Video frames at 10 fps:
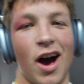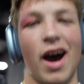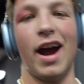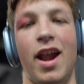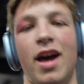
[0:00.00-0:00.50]
All
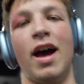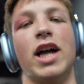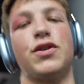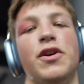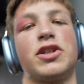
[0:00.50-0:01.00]
right, I
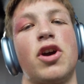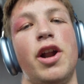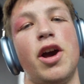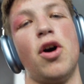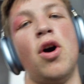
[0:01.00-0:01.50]
just finished
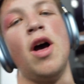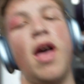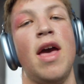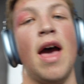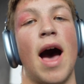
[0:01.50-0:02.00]
cardio.
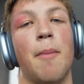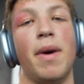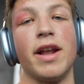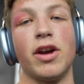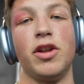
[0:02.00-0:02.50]
I'm
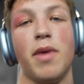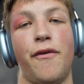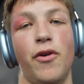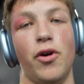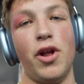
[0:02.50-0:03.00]
about to go do my
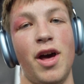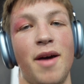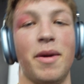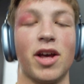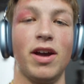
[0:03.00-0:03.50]
food,
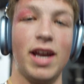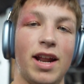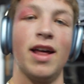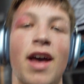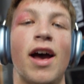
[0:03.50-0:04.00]
I'm about to go
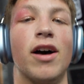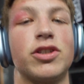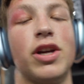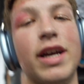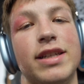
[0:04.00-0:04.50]
eat. I'll
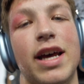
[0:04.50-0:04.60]
show you guys